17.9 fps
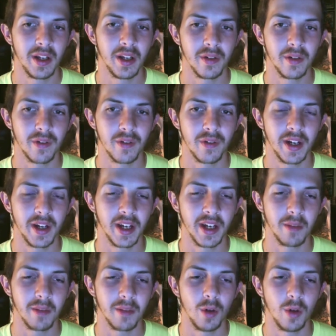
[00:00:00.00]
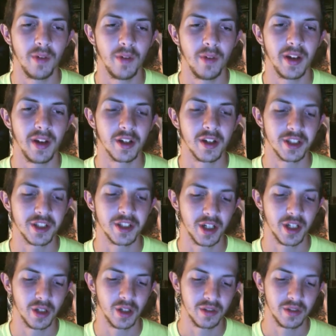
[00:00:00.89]
fighting movie or
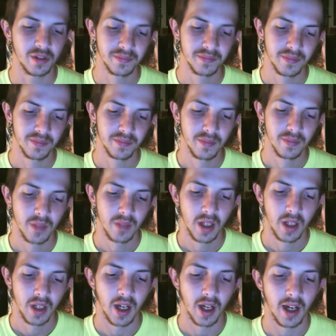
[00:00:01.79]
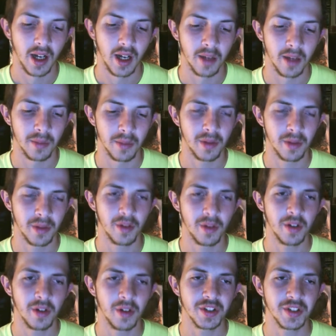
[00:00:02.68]
show. But there
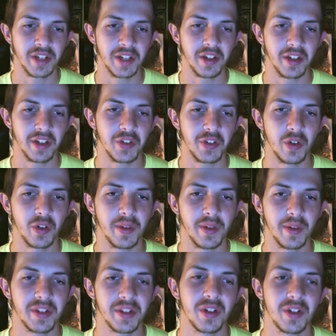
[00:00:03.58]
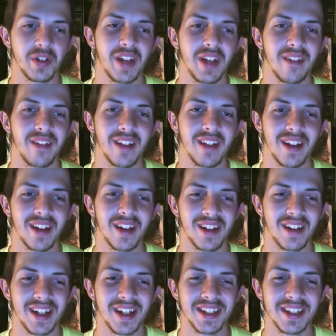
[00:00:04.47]
really wasn't anything to him. He doesn't really have a lot of
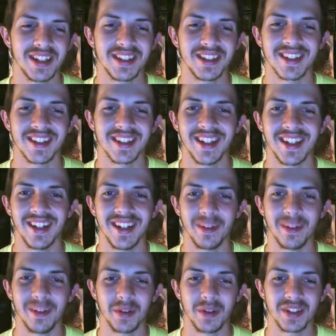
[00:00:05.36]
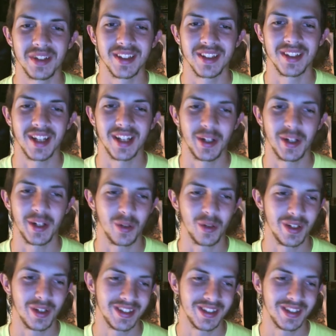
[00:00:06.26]
lines, you know, he mostly is kind of
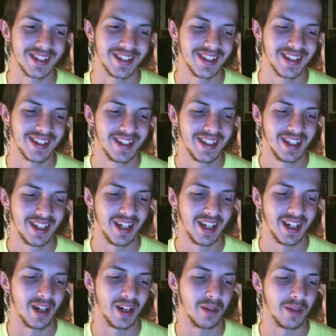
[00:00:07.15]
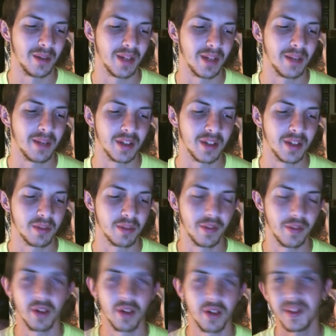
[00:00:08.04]
grunts. And I much
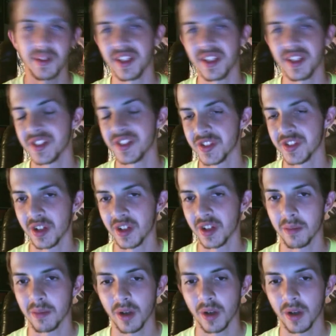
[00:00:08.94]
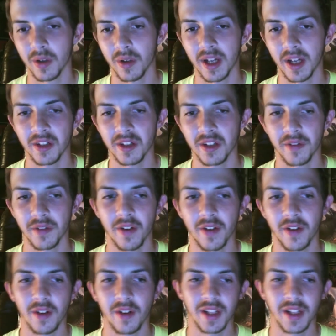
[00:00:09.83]
preferred Batista's Chun Po, who actually
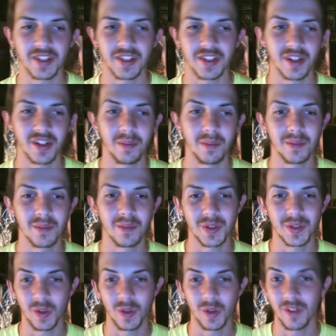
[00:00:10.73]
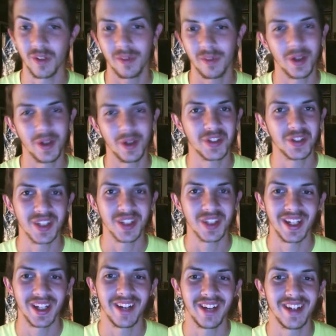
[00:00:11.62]
felt like some sort of person
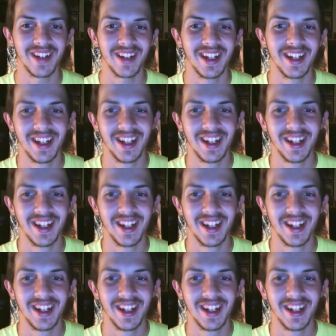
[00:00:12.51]
anyway.